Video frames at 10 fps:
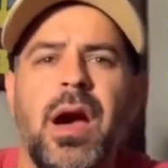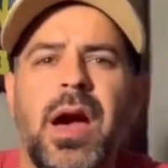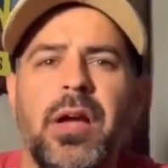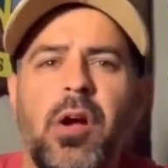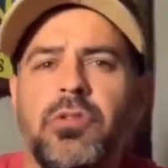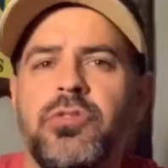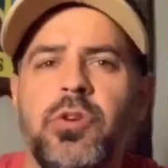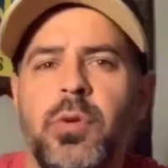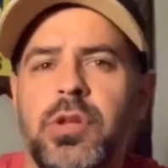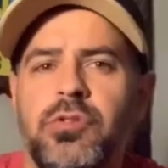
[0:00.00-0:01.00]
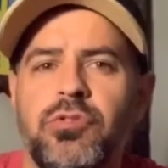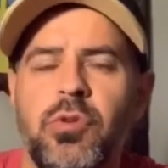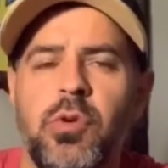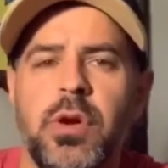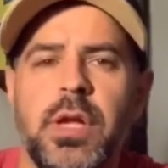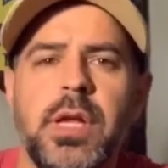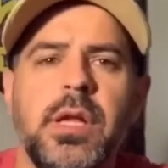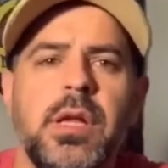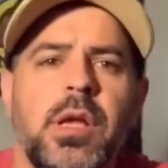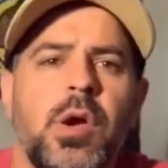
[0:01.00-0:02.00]
I also enjoy
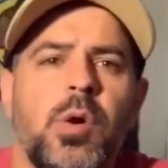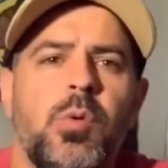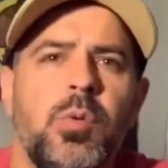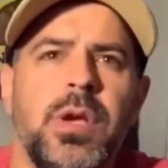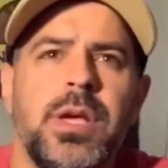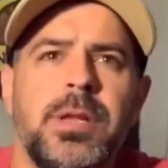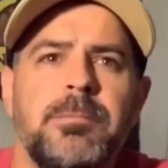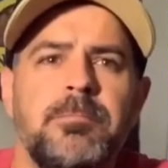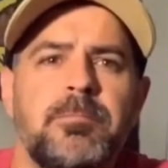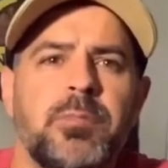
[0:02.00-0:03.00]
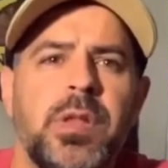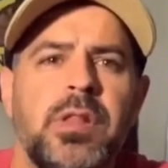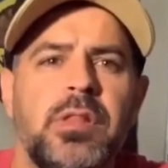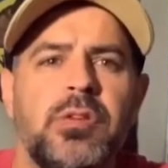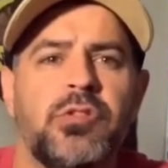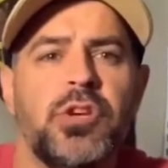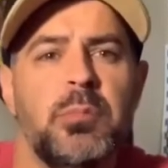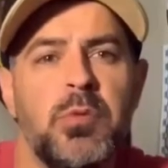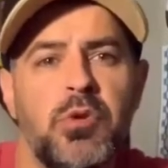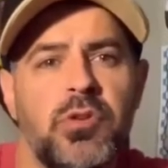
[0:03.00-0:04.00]
when there's good
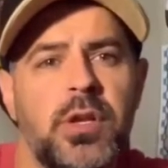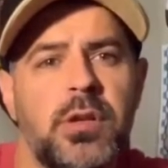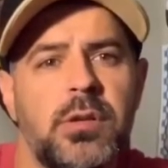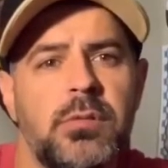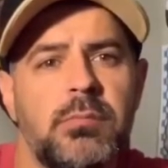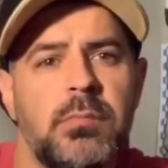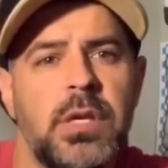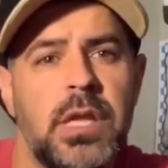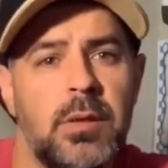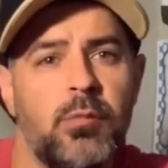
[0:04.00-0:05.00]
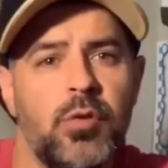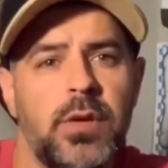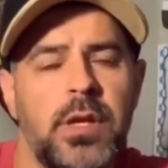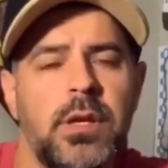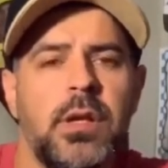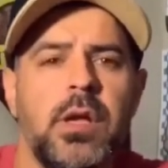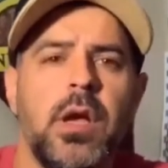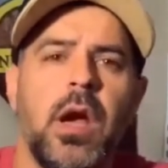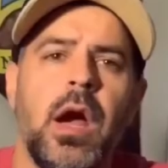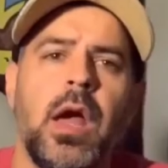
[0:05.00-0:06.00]
music in the movie,
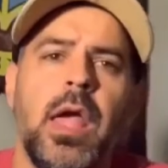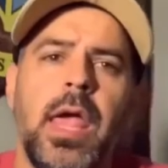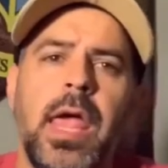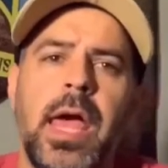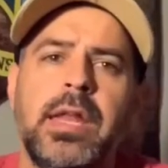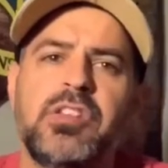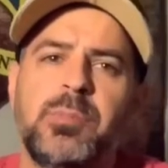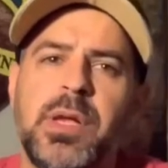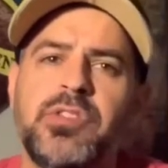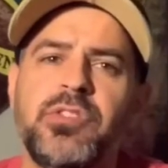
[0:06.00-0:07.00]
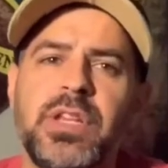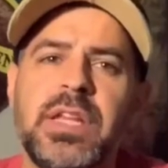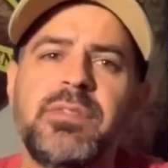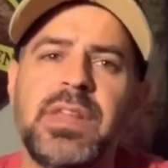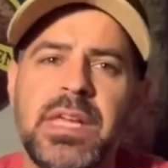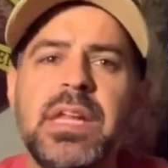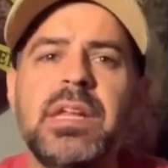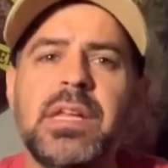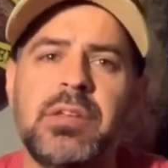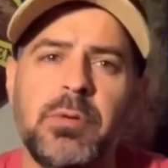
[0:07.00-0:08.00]
and especially if the
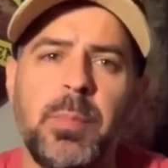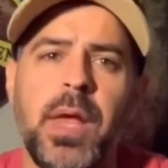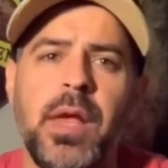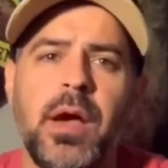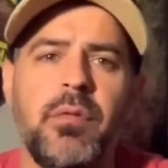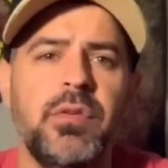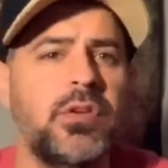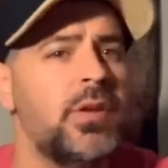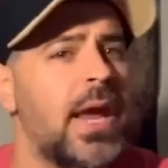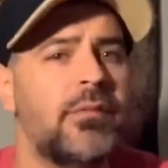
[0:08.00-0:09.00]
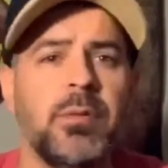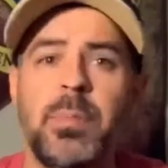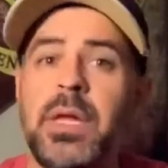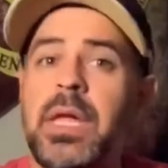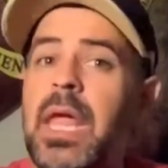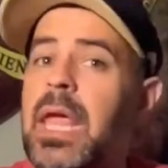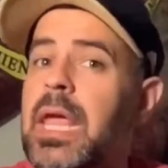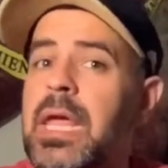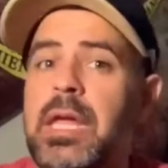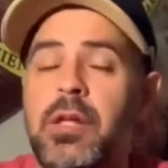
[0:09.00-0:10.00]
ending is a payoff. It doesn't have to be
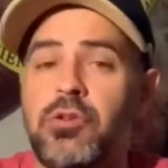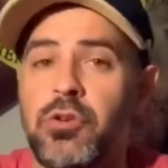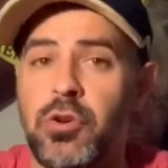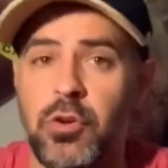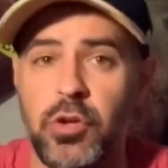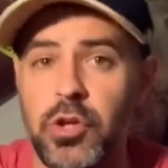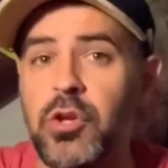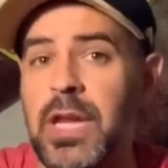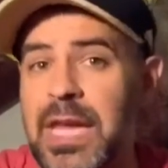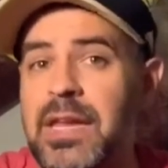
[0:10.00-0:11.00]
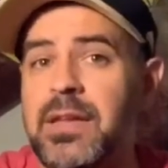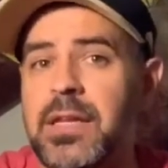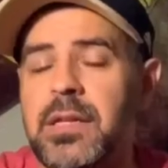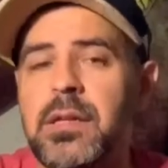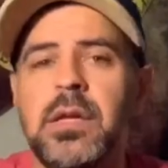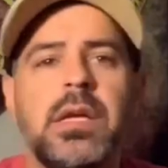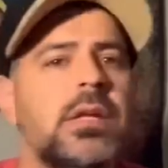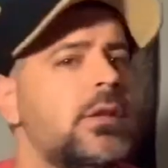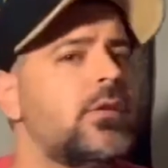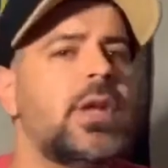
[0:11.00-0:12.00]
a good ending,
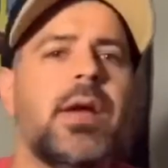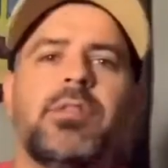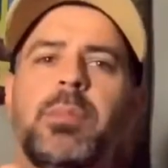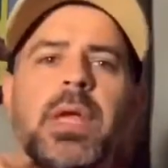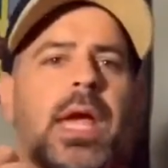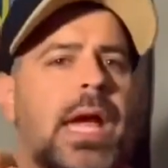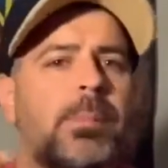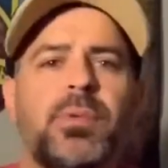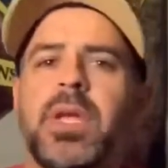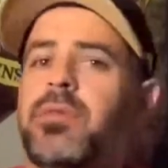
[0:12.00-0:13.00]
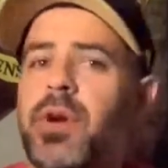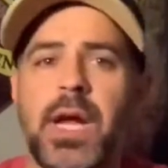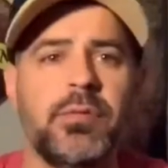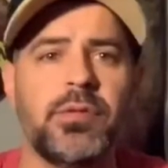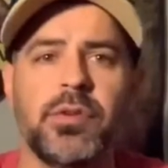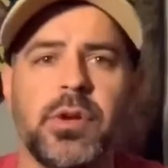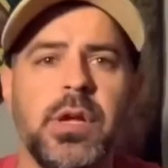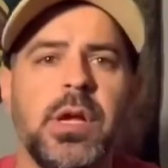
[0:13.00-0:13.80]
it doesn't have to be a happily ever after,